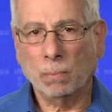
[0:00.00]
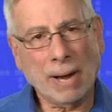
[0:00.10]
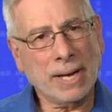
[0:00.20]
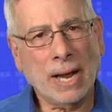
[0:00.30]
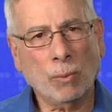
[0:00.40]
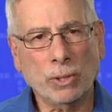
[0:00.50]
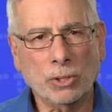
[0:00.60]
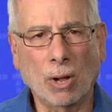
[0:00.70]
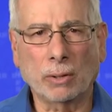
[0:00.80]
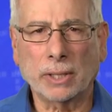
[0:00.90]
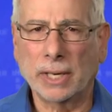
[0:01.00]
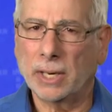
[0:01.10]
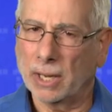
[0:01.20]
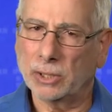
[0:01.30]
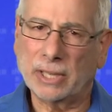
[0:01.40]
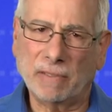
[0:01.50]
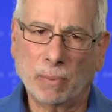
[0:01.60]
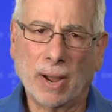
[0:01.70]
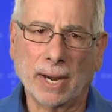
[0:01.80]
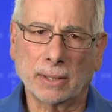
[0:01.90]
might not result in an unsafe
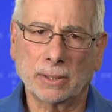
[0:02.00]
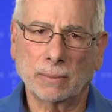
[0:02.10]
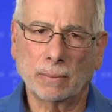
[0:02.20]
product.